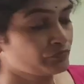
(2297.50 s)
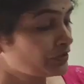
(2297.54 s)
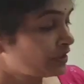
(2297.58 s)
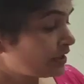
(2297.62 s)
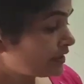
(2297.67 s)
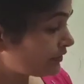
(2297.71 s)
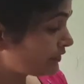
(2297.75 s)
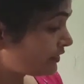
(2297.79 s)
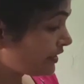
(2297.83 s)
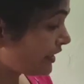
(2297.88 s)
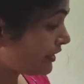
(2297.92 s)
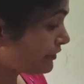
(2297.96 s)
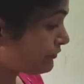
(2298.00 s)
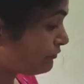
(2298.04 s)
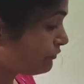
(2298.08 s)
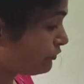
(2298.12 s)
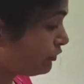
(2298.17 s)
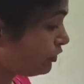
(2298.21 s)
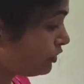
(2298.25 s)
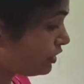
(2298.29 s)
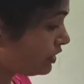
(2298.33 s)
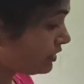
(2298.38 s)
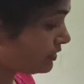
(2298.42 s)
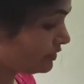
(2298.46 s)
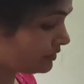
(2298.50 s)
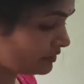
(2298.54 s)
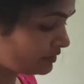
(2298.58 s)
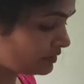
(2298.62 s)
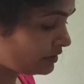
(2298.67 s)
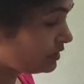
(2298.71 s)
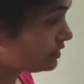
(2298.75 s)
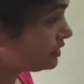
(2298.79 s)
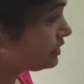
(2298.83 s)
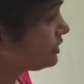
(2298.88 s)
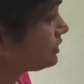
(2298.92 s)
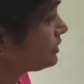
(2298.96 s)
Therefore,
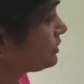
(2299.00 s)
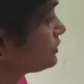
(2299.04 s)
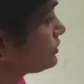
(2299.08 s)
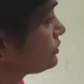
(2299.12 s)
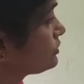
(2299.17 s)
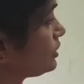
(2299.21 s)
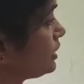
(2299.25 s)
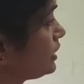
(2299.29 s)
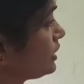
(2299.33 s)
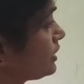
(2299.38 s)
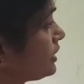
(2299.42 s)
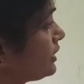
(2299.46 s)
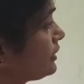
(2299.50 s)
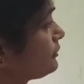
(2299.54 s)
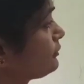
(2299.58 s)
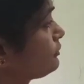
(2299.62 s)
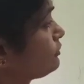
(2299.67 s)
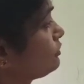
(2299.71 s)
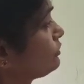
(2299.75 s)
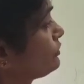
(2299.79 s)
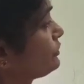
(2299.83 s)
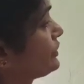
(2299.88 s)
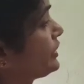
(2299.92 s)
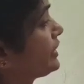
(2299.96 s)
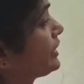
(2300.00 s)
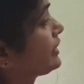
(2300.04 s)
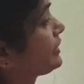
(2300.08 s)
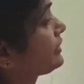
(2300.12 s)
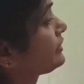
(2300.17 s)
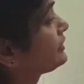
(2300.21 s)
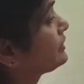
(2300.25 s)
so I'll conclude here.